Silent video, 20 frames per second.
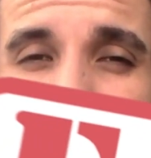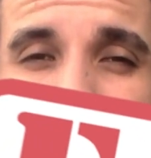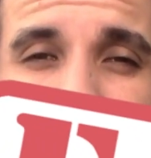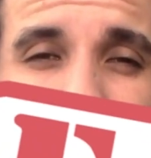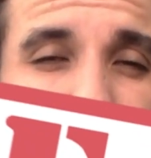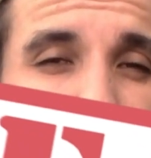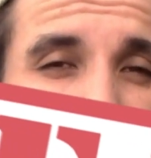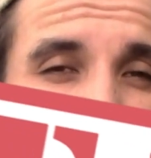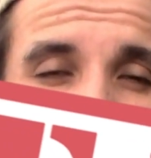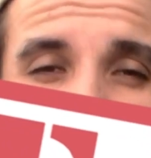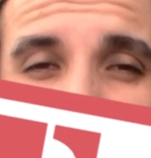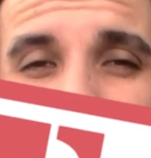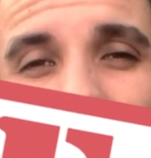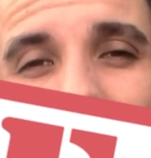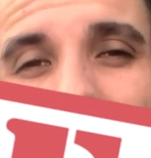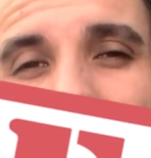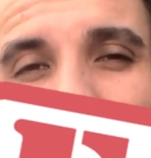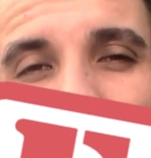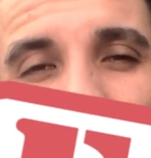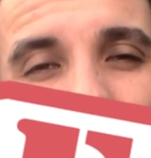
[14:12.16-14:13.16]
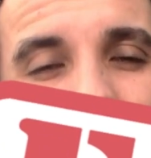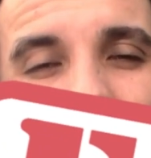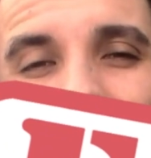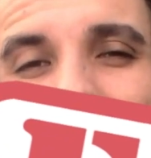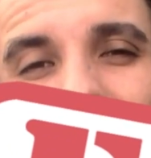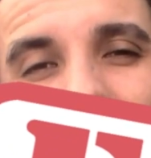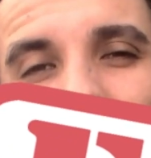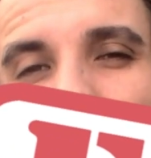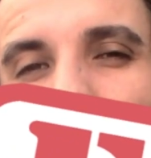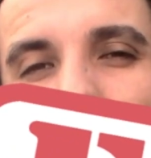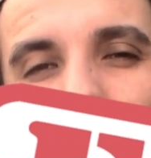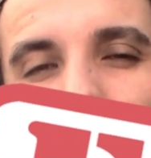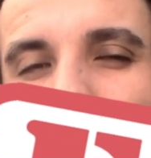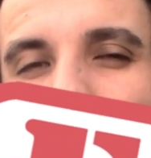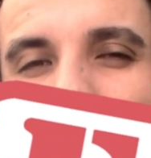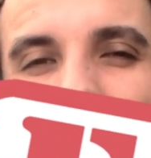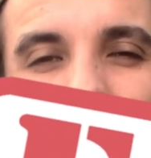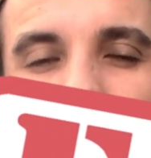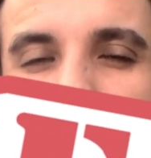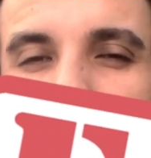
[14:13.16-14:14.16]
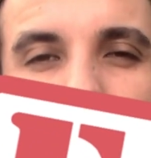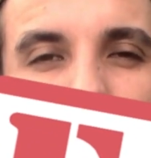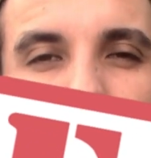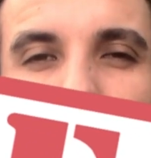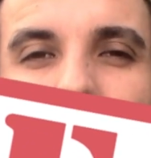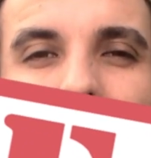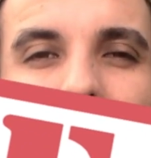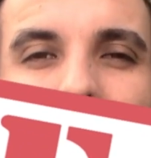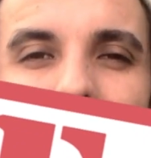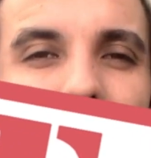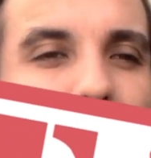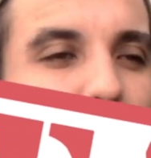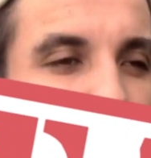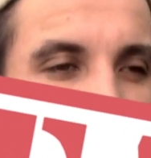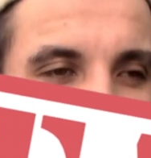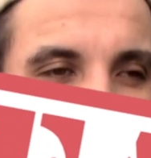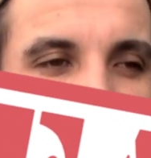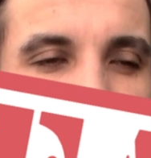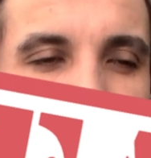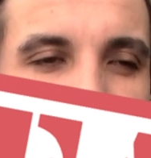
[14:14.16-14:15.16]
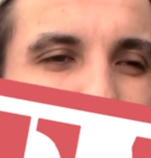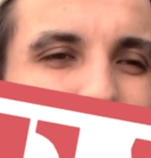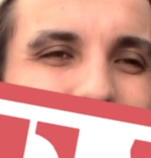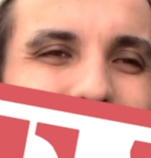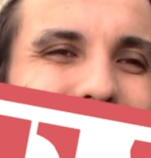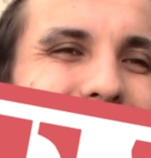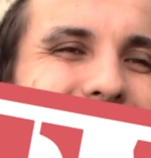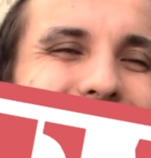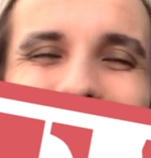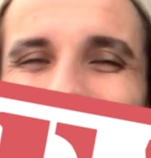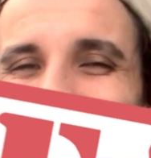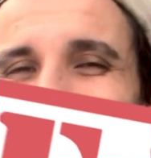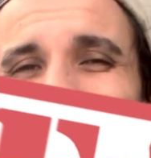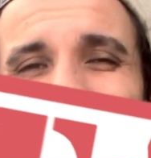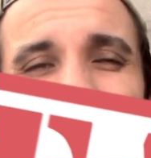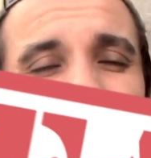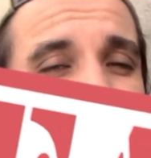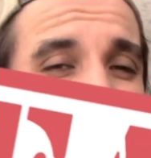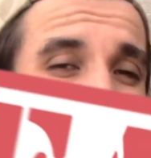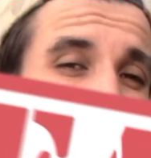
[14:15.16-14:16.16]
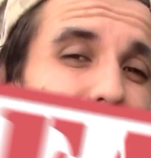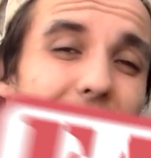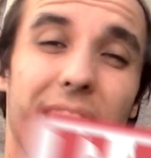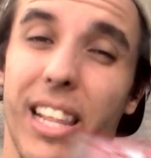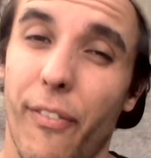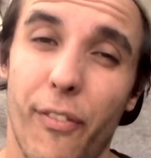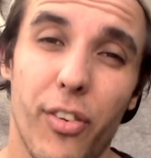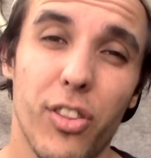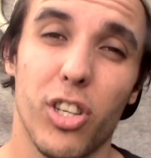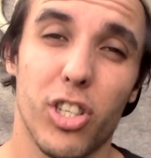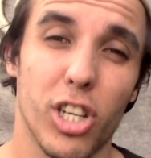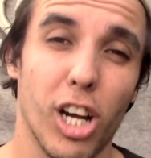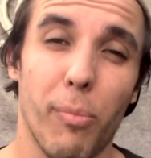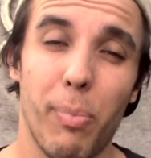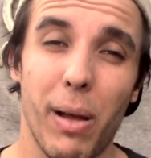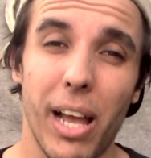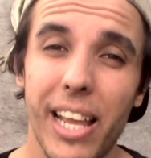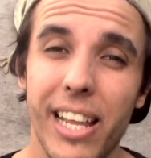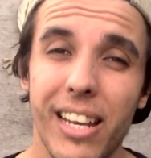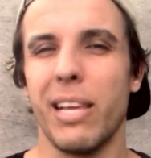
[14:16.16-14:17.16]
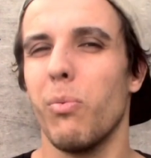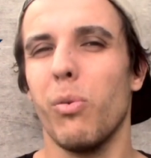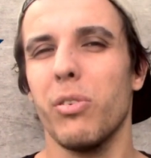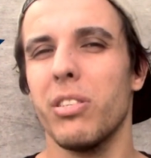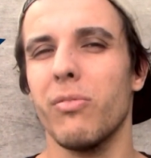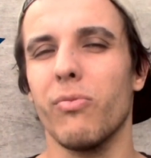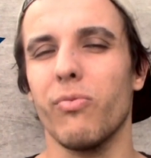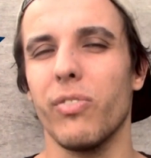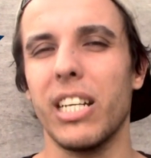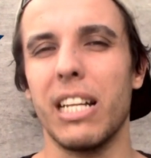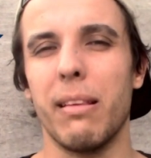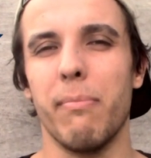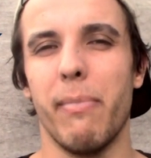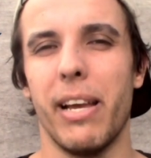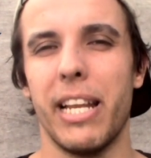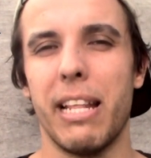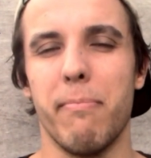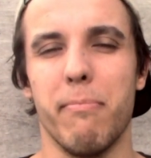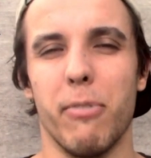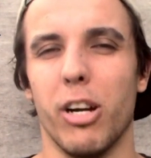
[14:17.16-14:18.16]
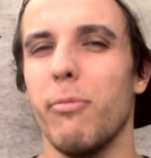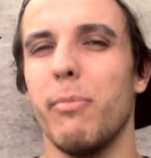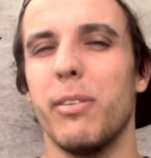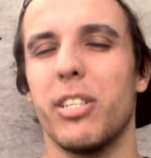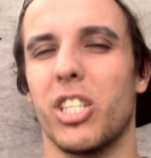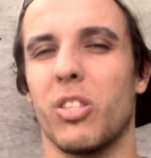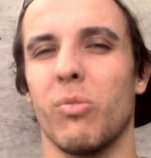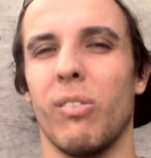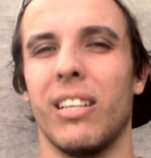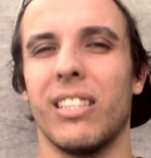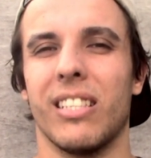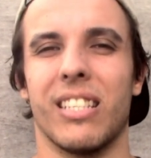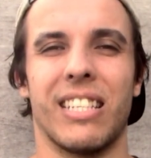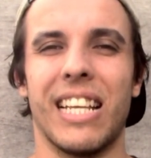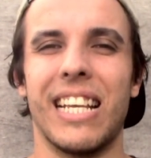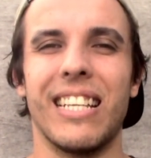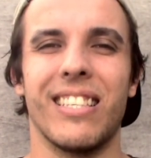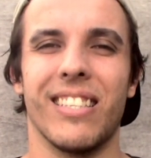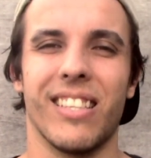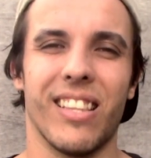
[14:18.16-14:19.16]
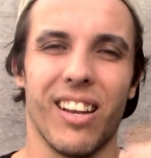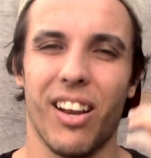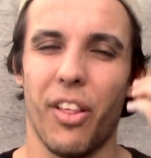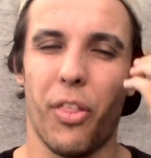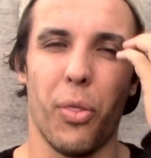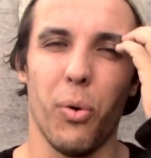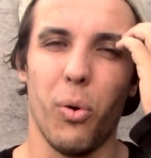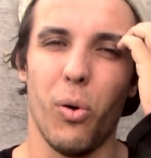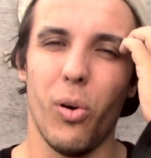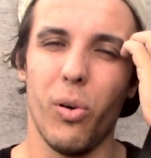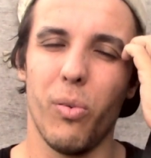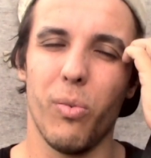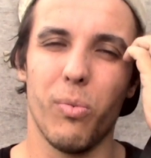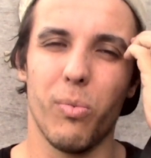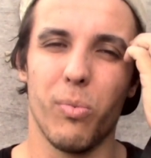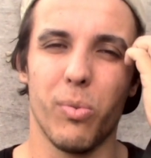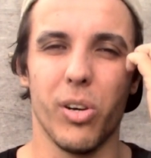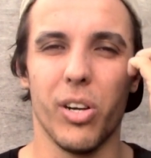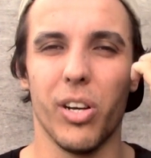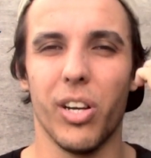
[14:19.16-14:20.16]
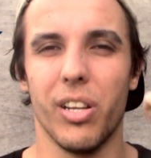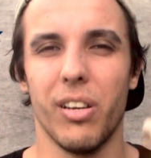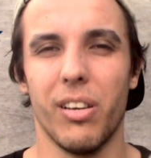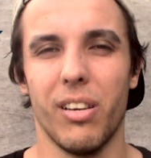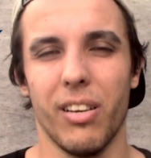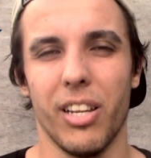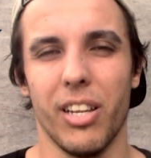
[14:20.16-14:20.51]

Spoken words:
They came 14th, and that's not where they should be. They should have been at least fighting for the top 8. There wasn't really many moments throughout the season that I thought were,